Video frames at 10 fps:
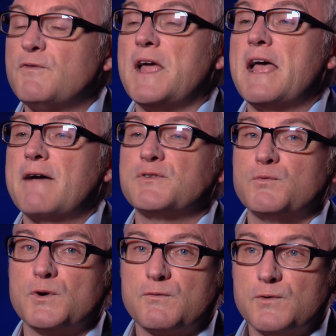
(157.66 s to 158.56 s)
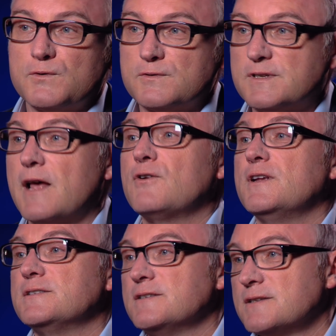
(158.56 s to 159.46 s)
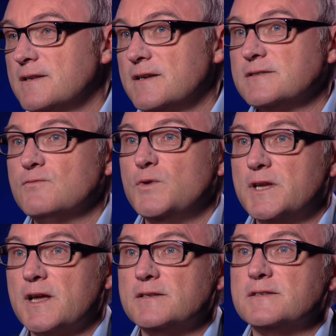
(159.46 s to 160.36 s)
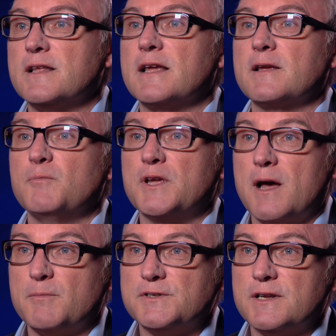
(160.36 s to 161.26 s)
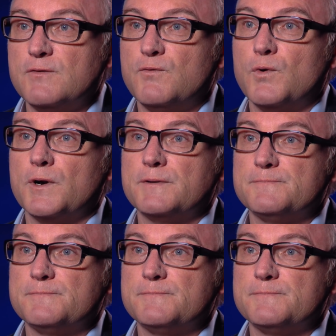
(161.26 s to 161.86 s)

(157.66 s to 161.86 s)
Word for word: If I have to work for Saturdays and Sundays and weekends, then I can be compensated for